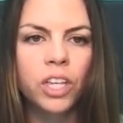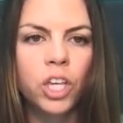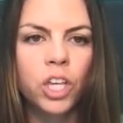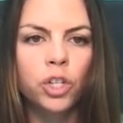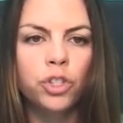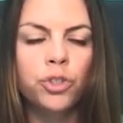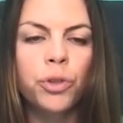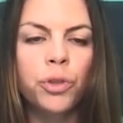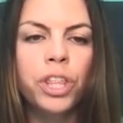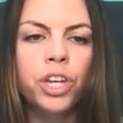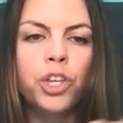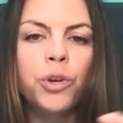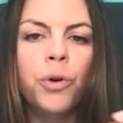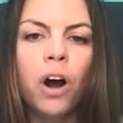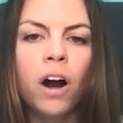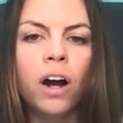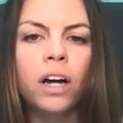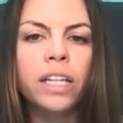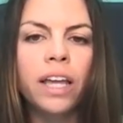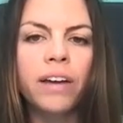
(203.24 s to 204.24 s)
So then you
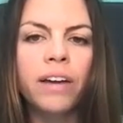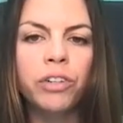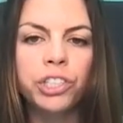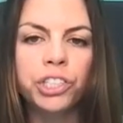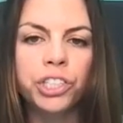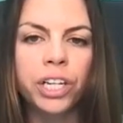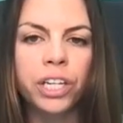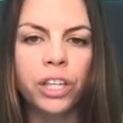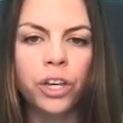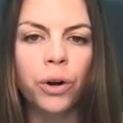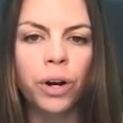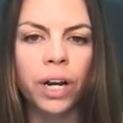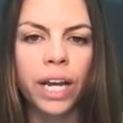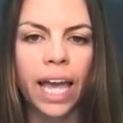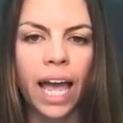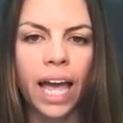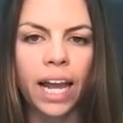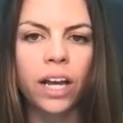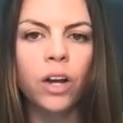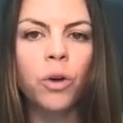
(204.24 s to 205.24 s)
are leveraging the
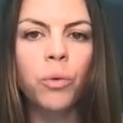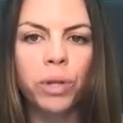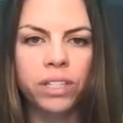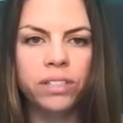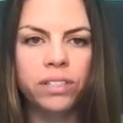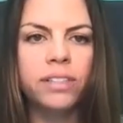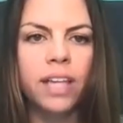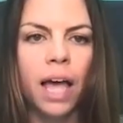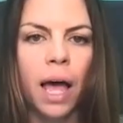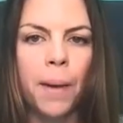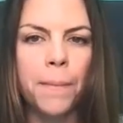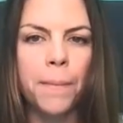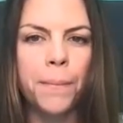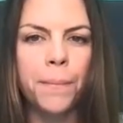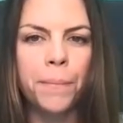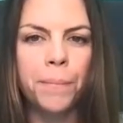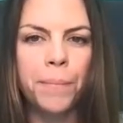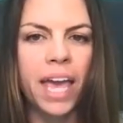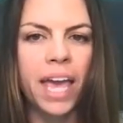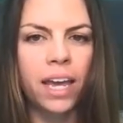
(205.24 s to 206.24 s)
organic with
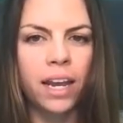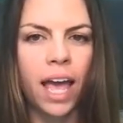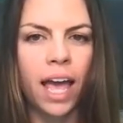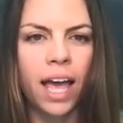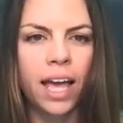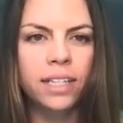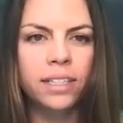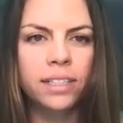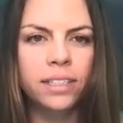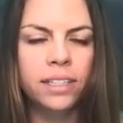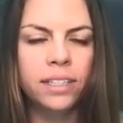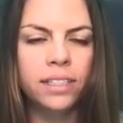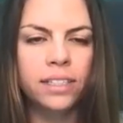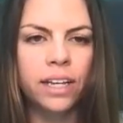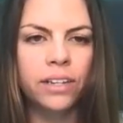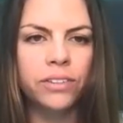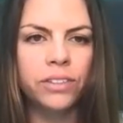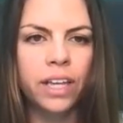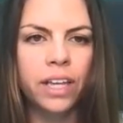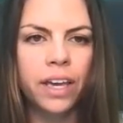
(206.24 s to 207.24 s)
some paid ads, it
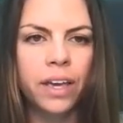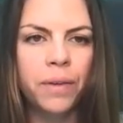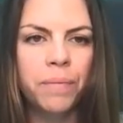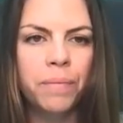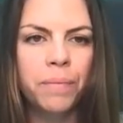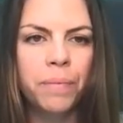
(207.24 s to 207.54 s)
sounds like.